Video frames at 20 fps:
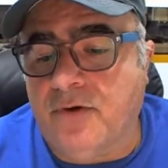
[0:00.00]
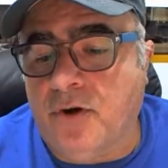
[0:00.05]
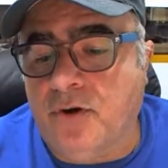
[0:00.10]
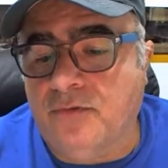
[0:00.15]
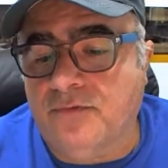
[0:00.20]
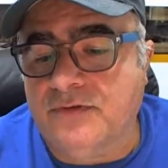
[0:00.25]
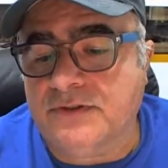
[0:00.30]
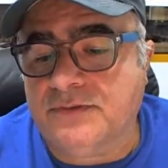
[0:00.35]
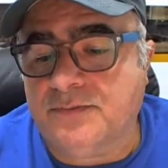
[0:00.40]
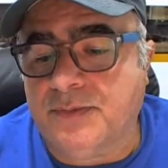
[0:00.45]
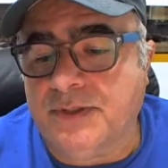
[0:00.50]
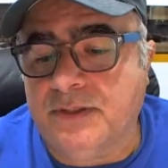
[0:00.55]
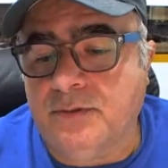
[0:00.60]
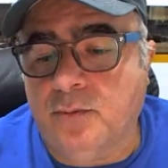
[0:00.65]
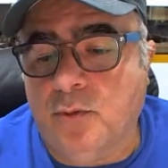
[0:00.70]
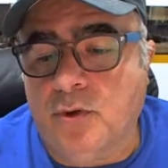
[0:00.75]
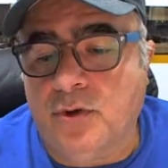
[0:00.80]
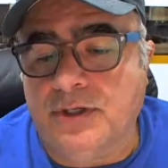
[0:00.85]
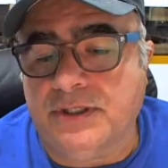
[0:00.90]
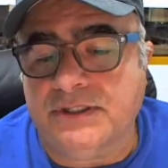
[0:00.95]
overspeed
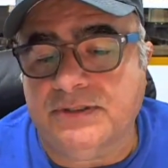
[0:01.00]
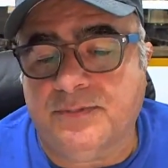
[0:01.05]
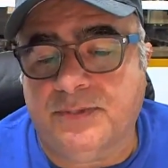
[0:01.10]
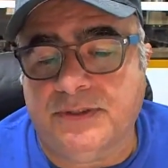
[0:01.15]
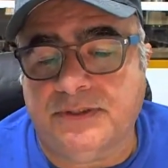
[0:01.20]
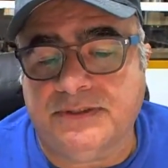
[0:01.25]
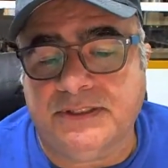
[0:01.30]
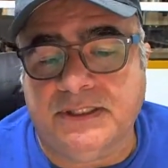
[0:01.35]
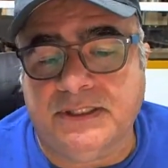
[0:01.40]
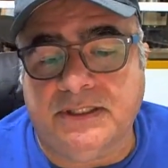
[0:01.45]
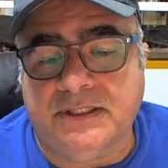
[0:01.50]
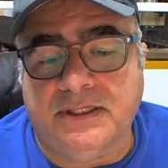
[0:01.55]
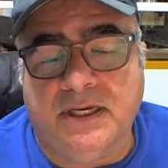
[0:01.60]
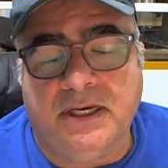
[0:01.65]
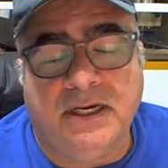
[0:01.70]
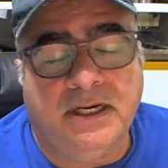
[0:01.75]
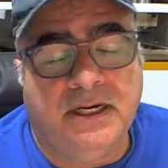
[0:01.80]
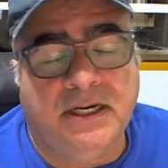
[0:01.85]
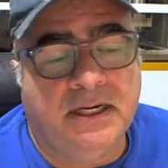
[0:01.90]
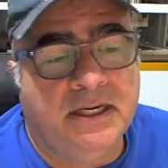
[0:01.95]
warnings built in?
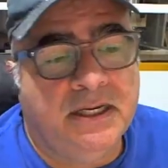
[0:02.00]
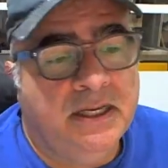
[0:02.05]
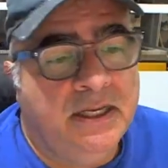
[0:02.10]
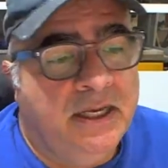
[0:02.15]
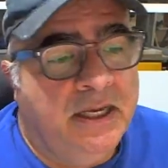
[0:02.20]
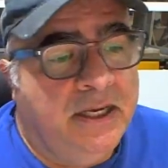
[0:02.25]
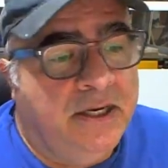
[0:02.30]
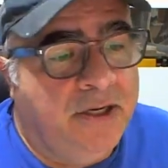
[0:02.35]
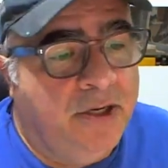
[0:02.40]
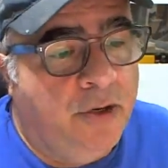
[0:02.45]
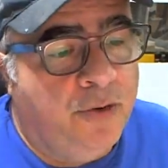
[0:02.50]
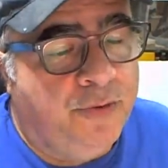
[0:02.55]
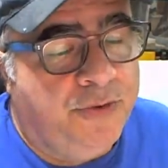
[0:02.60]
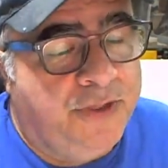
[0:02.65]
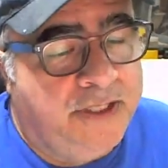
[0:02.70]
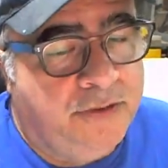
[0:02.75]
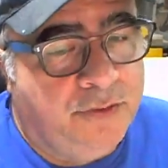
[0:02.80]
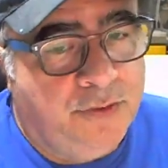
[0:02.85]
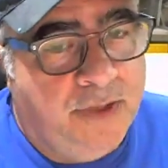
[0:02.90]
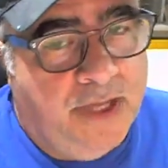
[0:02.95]
No,
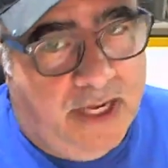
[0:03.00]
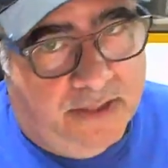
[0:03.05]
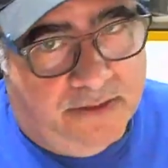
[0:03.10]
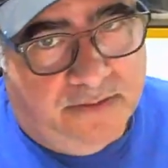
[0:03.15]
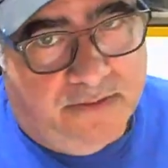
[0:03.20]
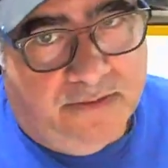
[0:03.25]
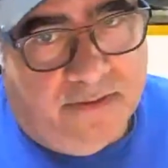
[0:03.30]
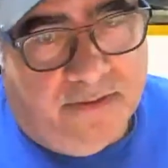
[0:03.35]
they do not.